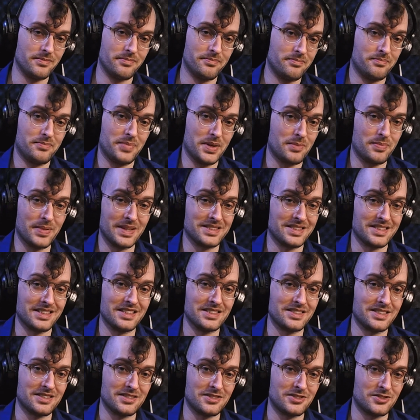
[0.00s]
big
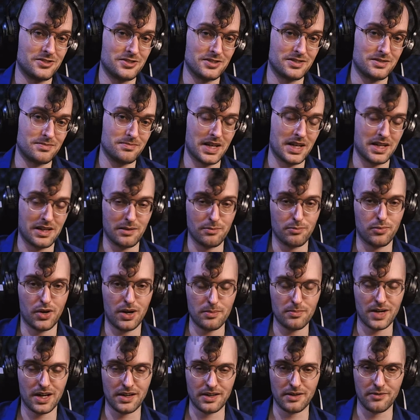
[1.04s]
business is just making blood
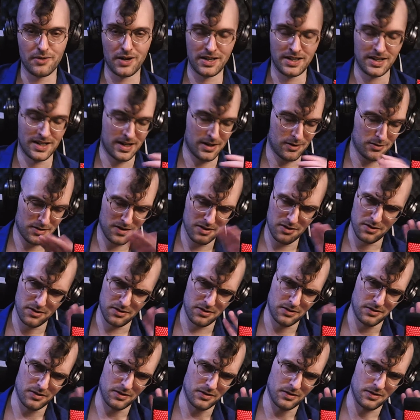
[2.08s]
money right now.
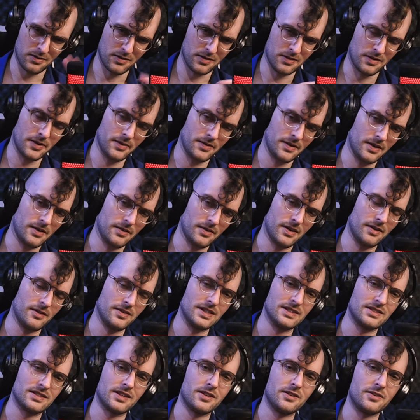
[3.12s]
No.
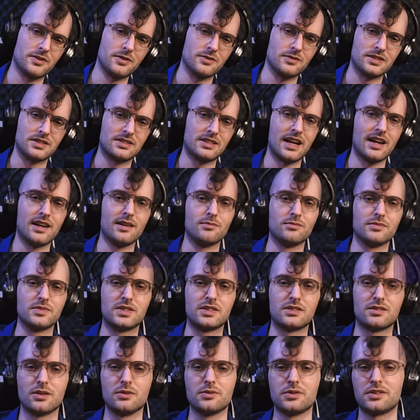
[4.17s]
It's all those damn
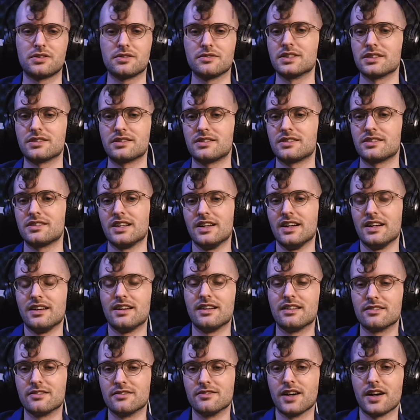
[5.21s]
socialist
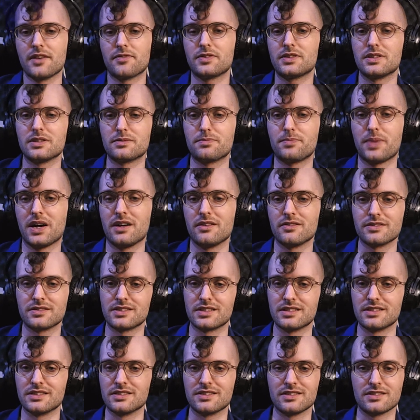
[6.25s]
and leftist
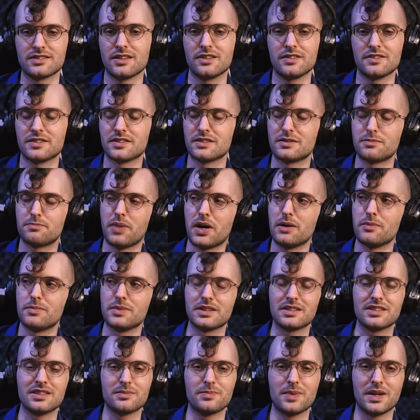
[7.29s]
policies. It's all this public
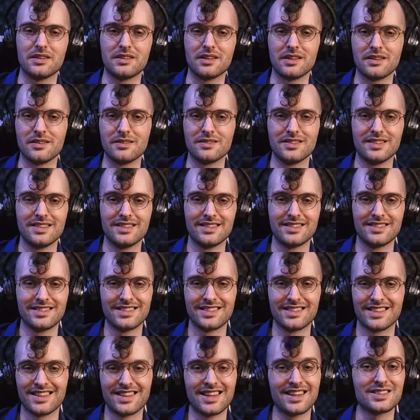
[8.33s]
spending.
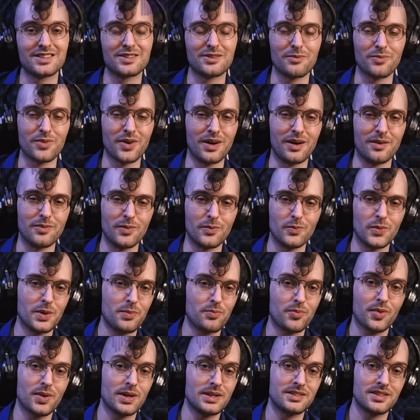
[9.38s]
That's the problem. We
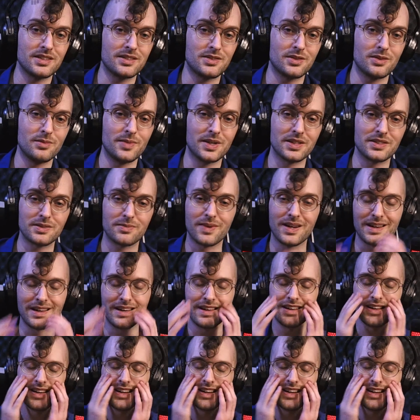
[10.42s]
printed too much money.